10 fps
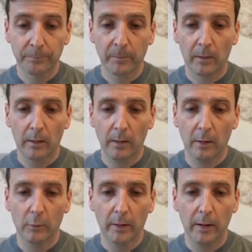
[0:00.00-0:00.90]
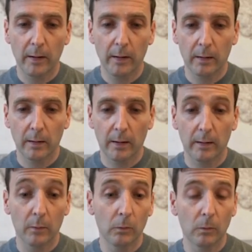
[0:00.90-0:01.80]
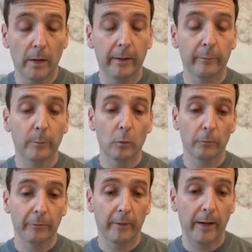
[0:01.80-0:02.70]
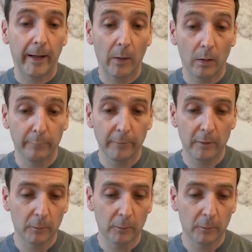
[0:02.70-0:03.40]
hit OK, and it will export our file.